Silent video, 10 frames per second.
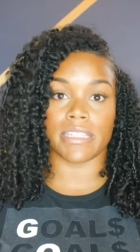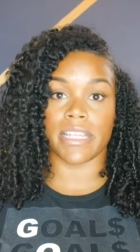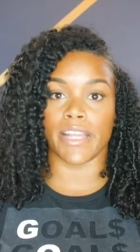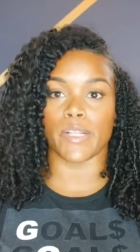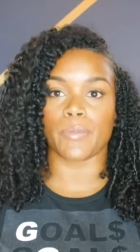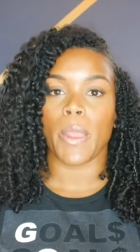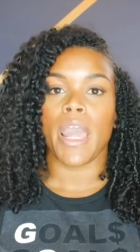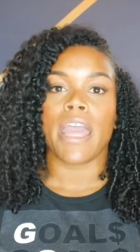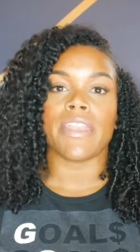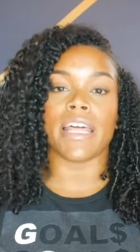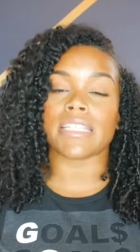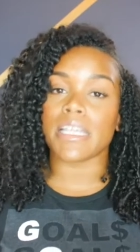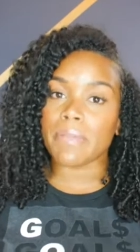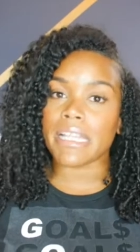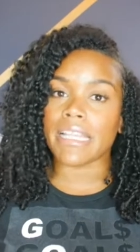there. Now
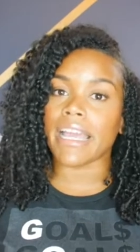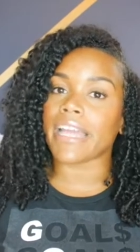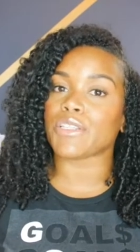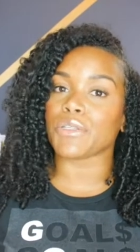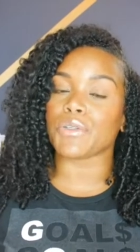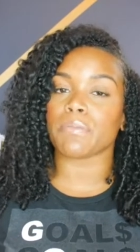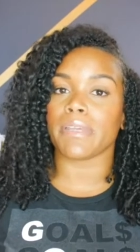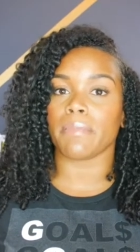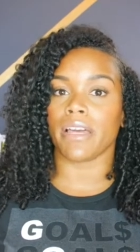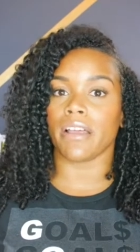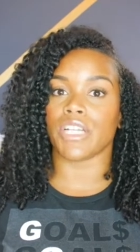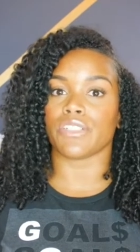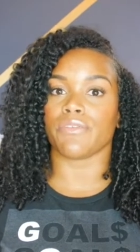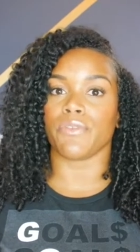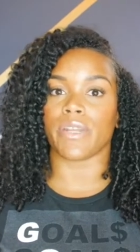typically I do spend about
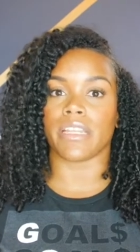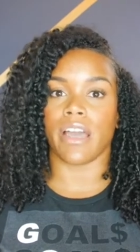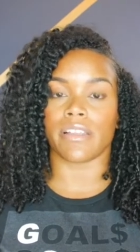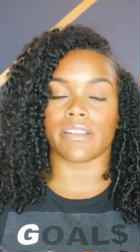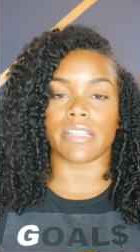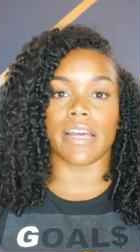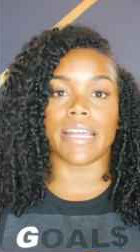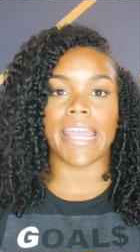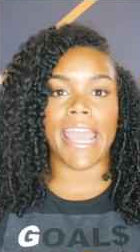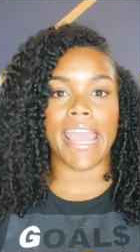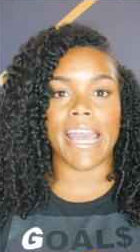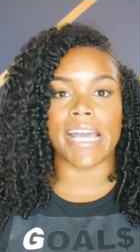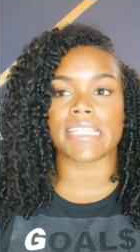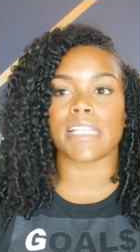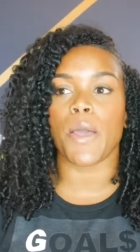$140 on
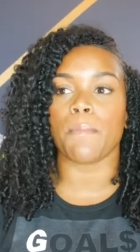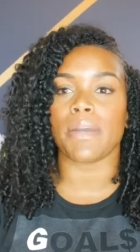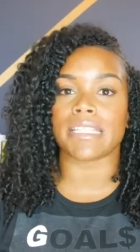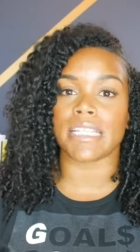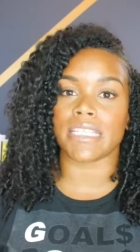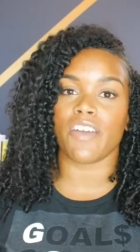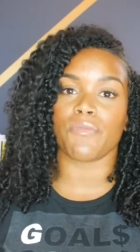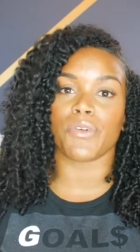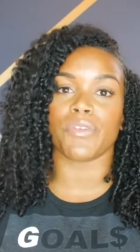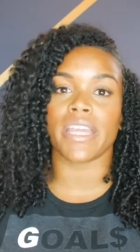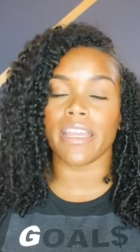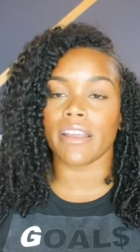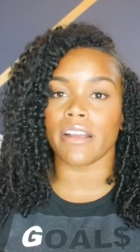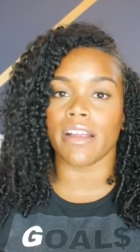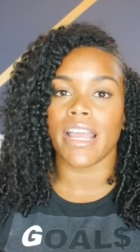gas, but since I've moved
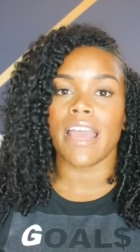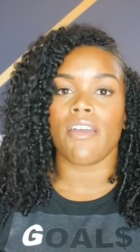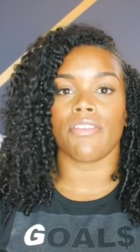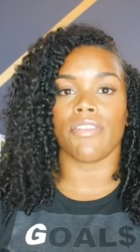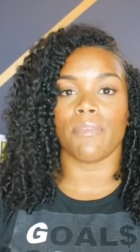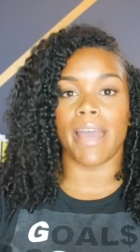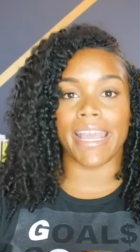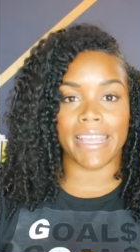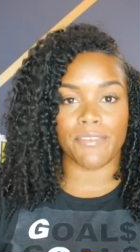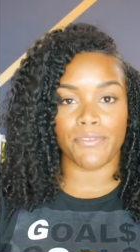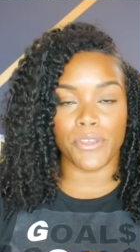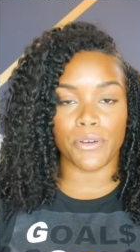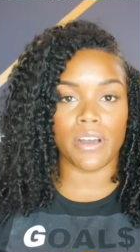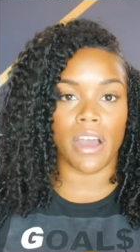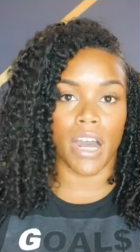here, my
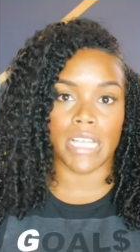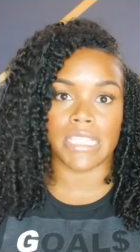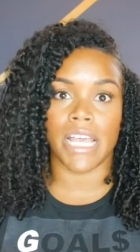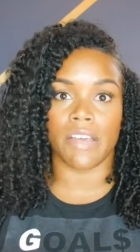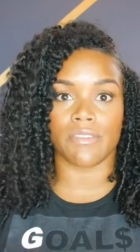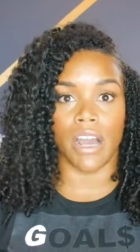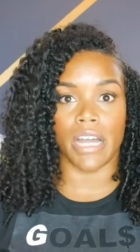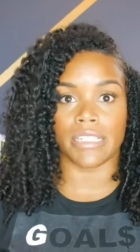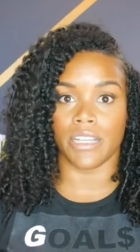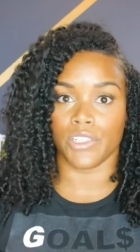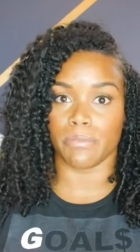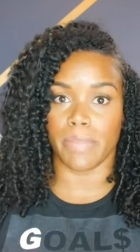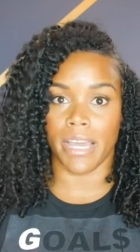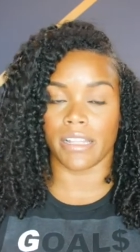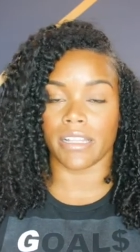fuel costs have gone down
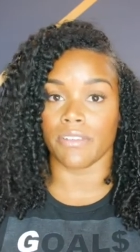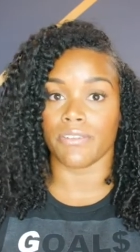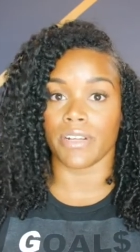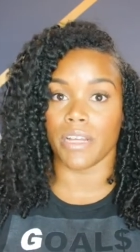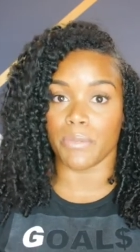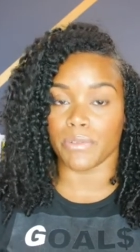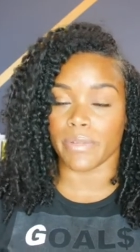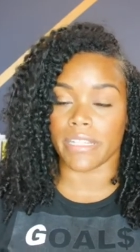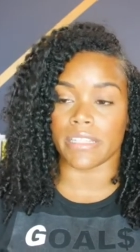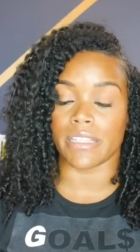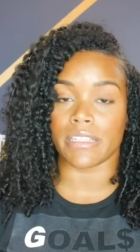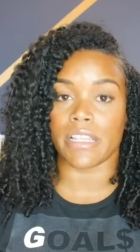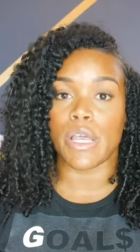dramatically for a number of reasons.